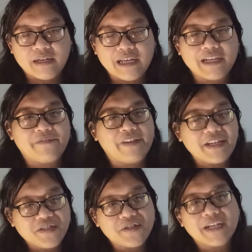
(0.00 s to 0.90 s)
it
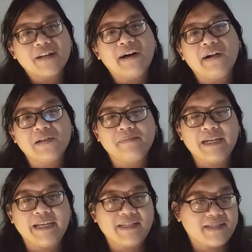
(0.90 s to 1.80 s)
eventually
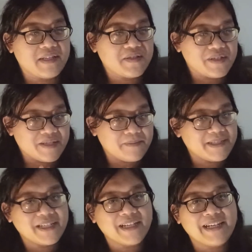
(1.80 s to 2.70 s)
culminates into this
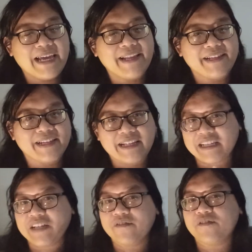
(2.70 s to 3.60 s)
particular ending
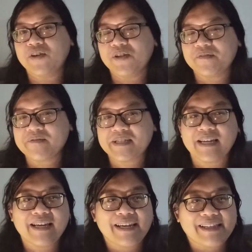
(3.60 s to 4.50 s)
that involves
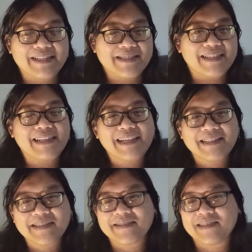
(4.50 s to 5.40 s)
this
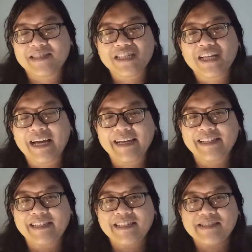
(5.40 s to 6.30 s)
little
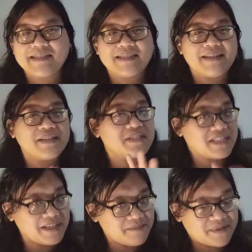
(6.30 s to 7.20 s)
Chinese
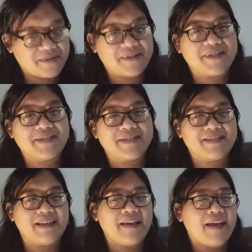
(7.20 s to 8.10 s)
seamstress,
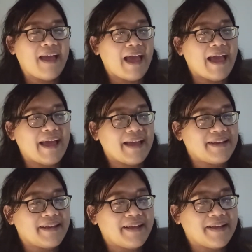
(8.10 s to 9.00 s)

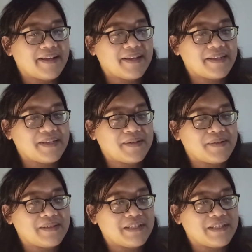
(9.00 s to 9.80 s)
and uh, you know,